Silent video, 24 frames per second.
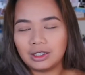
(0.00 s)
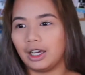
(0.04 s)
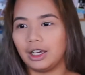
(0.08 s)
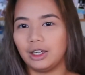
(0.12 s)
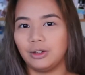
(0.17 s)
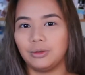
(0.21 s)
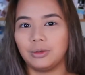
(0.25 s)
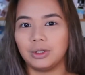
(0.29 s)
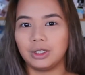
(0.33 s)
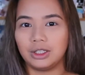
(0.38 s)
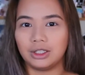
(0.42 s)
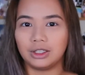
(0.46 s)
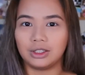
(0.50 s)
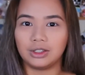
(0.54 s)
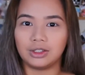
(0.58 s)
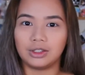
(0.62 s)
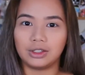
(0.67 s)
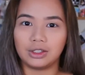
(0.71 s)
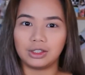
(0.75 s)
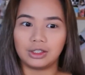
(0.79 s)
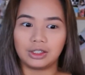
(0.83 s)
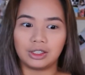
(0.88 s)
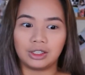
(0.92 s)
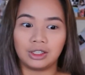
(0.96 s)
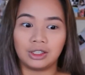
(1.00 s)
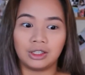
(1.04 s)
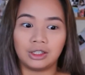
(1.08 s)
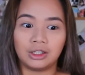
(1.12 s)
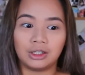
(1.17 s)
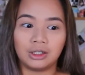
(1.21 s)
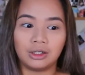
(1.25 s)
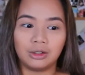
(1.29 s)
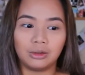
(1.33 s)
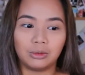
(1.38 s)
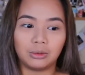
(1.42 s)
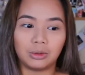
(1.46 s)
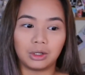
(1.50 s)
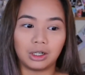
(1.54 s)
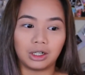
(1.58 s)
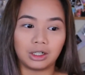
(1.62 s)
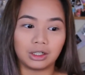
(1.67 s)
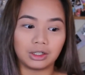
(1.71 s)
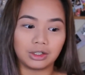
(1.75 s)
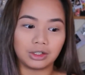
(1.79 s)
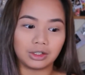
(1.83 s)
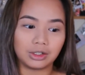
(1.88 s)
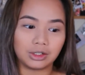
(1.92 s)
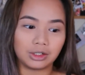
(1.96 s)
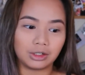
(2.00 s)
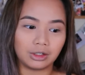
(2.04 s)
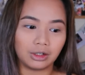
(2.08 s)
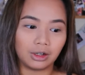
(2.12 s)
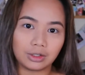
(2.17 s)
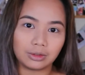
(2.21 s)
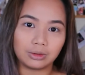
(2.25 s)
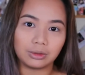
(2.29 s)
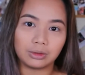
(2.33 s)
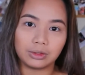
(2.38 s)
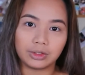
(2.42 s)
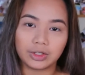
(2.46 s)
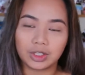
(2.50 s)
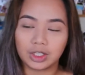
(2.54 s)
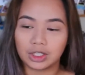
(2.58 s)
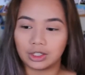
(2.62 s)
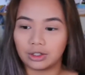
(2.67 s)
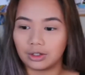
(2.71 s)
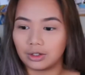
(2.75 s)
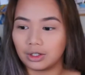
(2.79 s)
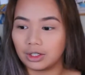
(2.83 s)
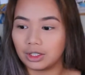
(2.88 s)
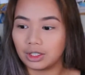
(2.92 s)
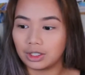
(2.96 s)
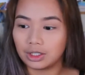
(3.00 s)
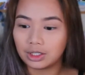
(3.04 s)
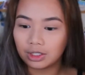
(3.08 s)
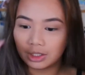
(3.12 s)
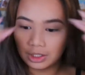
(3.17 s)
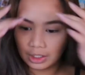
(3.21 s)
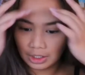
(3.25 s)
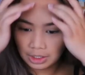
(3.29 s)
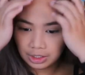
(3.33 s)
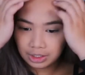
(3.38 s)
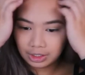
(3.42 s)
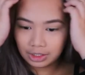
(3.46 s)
I religiously watched the whole series,